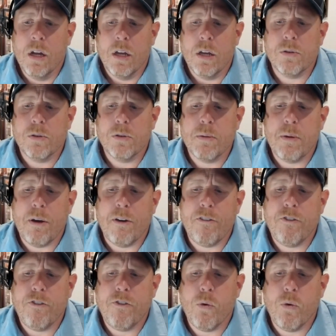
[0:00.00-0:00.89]
It was
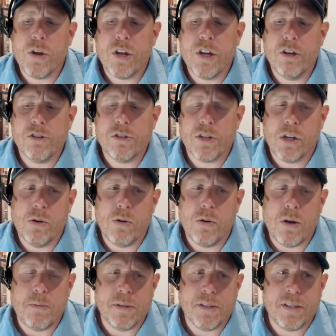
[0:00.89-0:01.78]
about 4 years ago,
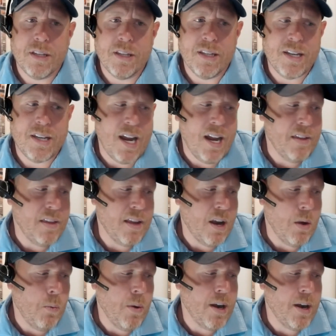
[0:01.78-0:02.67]
almost to the day, that
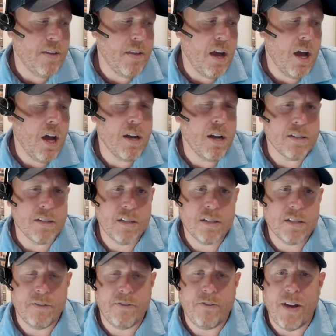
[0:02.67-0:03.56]
I went on the hunt
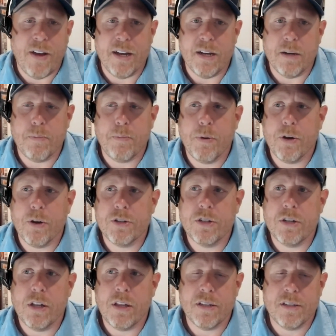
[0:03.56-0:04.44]
to find a
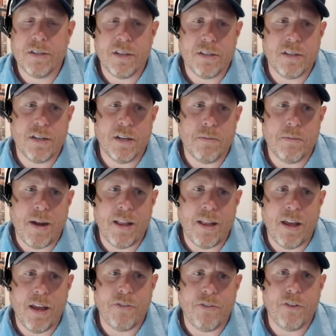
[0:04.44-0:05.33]
personal assistant in my
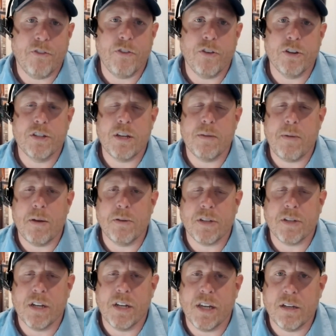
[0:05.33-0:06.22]
life. The first time I
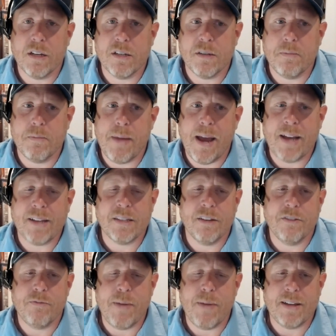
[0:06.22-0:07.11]
was going to get some
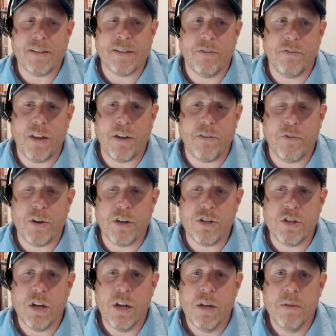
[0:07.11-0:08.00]
massive, massive
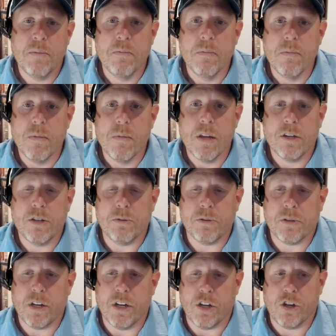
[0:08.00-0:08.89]
leverage. She
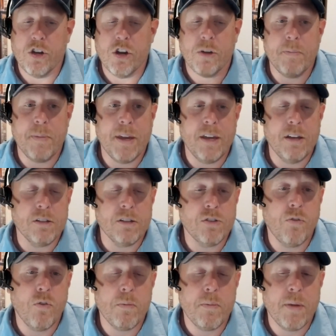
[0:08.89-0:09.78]
was going to cook meals
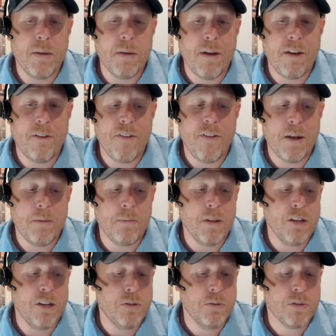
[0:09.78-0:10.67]
for me and my
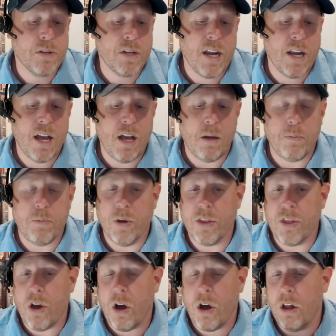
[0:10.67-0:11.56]
family. She was going to help
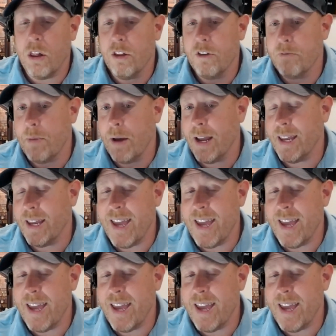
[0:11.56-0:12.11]
with all of my